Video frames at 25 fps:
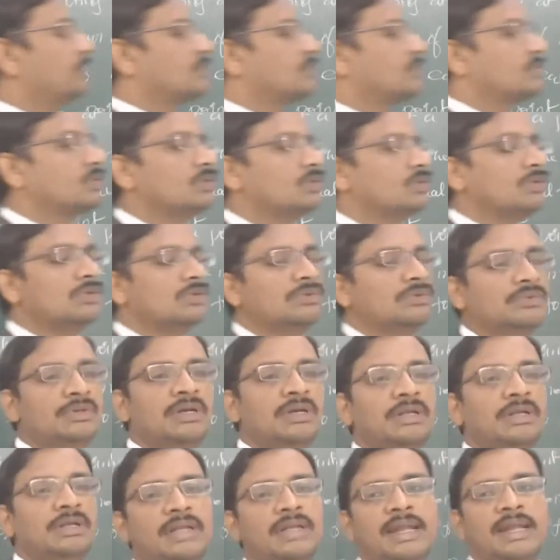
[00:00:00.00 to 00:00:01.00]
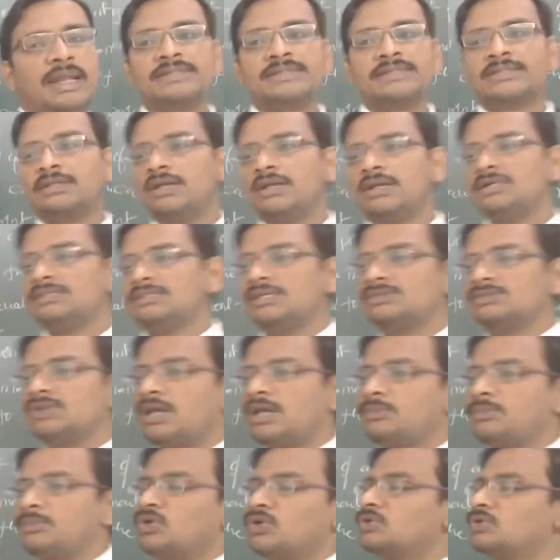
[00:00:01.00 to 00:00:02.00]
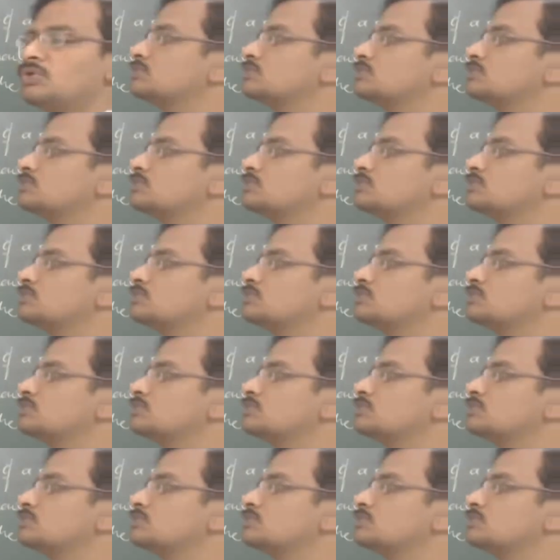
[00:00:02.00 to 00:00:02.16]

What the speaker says: So in the next class, actually, I'm going to